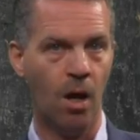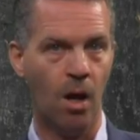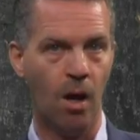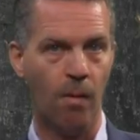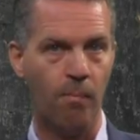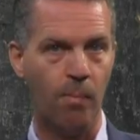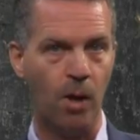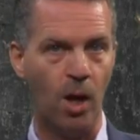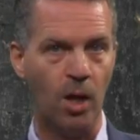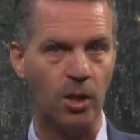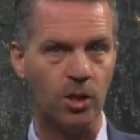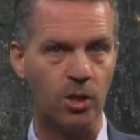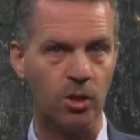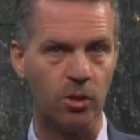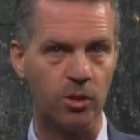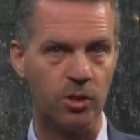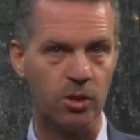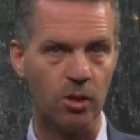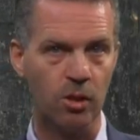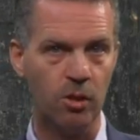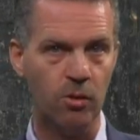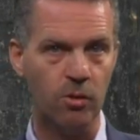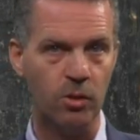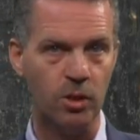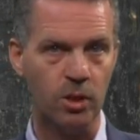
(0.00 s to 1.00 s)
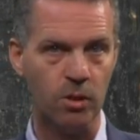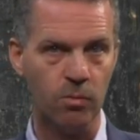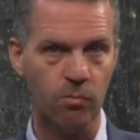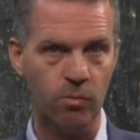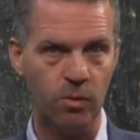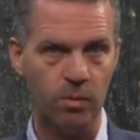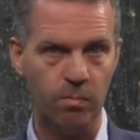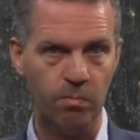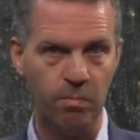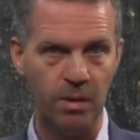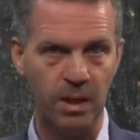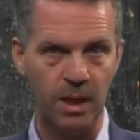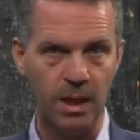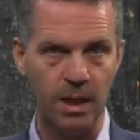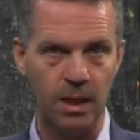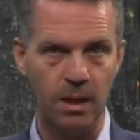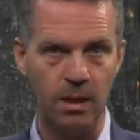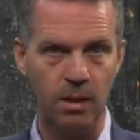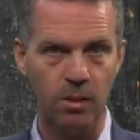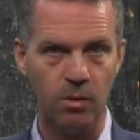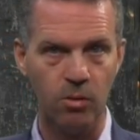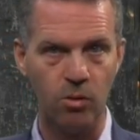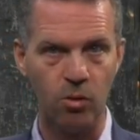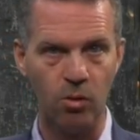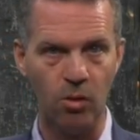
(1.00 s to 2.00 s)
A partial solution would
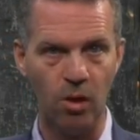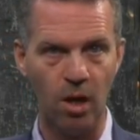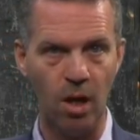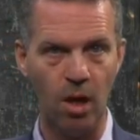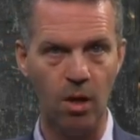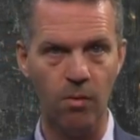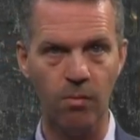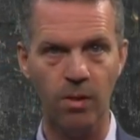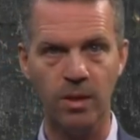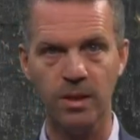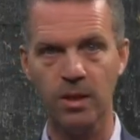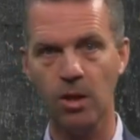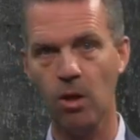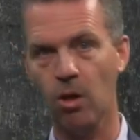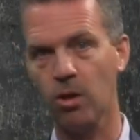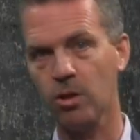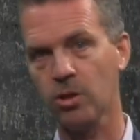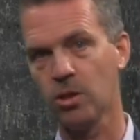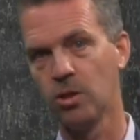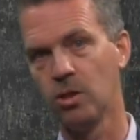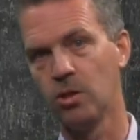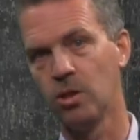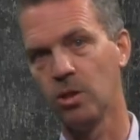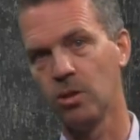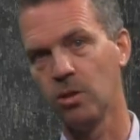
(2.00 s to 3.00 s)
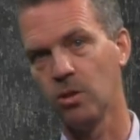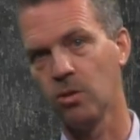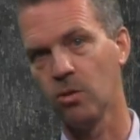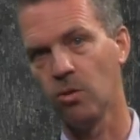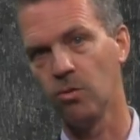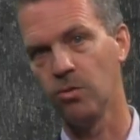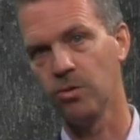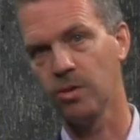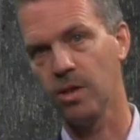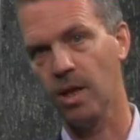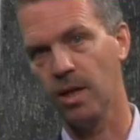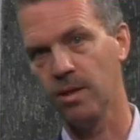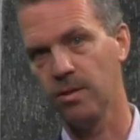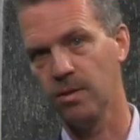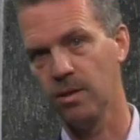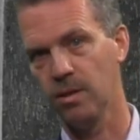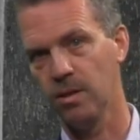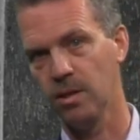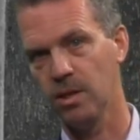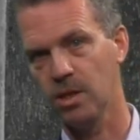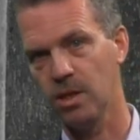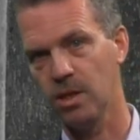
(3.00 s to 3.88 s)
be to lower the oxygen content in the